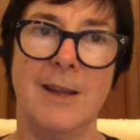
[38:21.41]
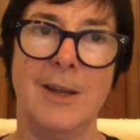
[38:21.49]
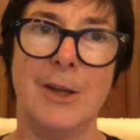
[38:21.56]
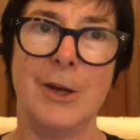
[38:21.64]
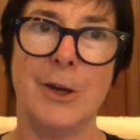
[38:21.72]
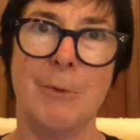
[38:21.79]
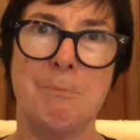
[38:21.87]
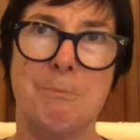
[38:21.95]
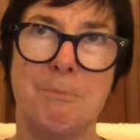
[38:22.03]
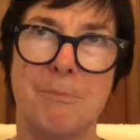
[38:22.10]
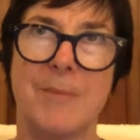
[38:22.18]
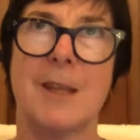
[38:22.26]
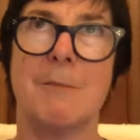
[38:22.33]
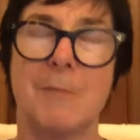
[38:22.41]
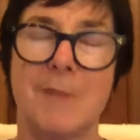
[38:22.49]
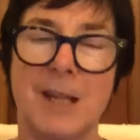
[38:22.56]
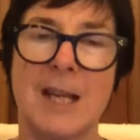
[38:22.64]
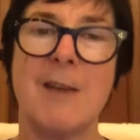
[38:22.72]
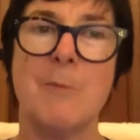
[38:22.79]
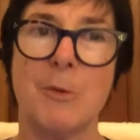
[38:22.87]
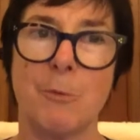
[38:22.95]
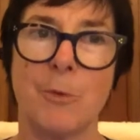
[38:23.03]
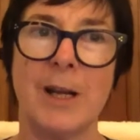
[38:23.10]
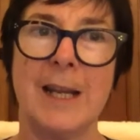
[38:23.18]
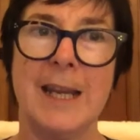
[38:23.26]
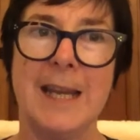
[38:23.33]
you know, the, the government
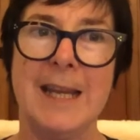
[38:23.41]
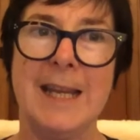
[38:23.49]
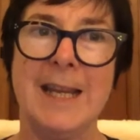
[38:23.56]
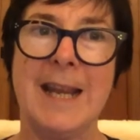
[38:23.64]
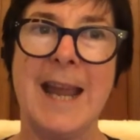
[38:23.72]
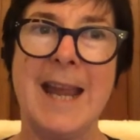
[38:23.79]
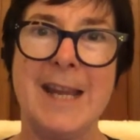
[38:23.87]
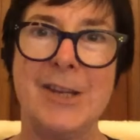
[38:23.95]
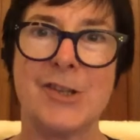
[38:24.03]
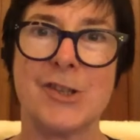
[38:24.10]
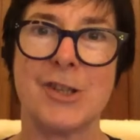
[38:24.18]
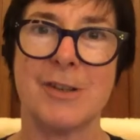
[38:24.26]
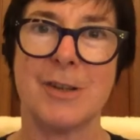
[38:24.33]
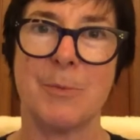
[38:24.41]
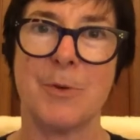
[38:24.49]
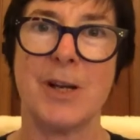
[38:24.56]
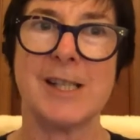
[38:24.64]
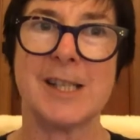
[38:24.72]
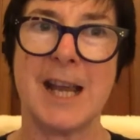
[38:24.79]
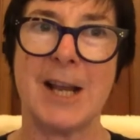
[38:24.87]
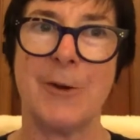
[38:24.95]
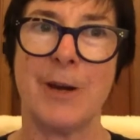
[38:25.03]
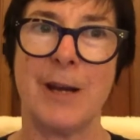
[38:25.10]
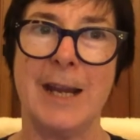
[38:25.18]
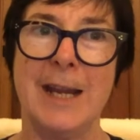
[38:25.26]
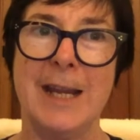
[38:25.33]
really engaged the press
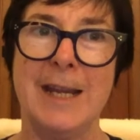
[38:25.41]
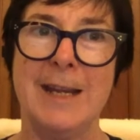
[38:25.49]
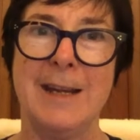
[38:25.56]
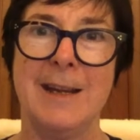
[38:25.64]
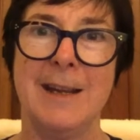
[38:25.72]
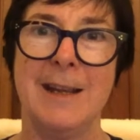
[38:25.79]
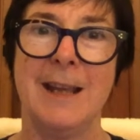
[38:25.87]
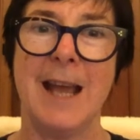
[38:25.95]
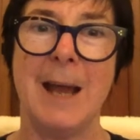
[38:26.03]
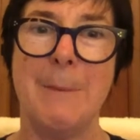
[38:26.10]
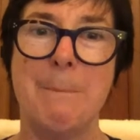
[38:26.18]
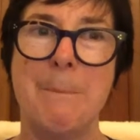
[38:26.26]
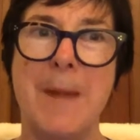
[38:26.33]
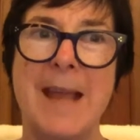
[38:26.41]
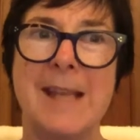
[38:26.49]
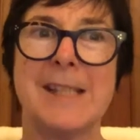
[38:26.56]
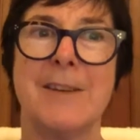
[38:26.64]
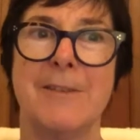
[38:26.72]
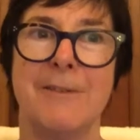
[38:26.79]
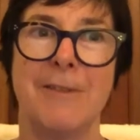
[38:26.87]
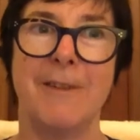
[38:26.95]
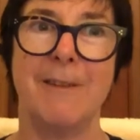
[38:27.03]
gallery in a massive